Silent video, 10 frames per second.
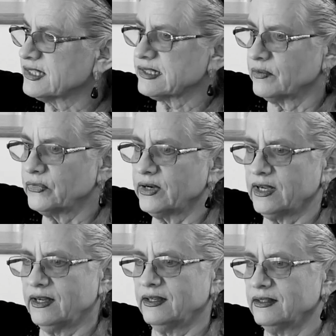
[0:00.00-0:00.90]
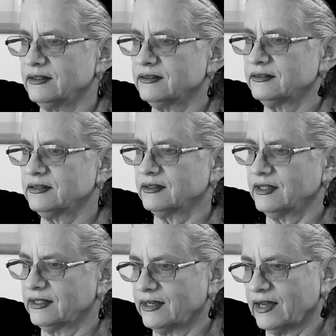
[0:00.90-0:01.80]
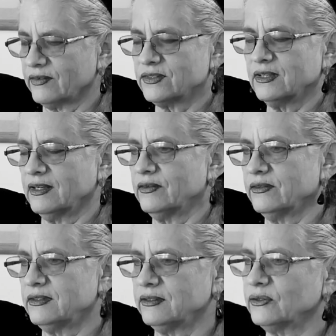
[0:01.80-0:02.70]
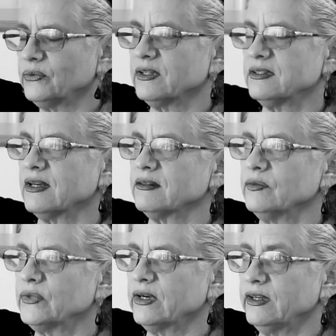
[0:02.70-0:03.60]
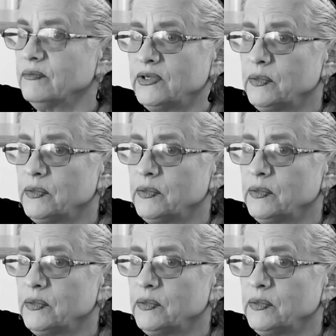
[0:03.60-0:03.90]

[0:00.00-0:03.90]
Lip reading: some way to gather together and deal with death and mourning. And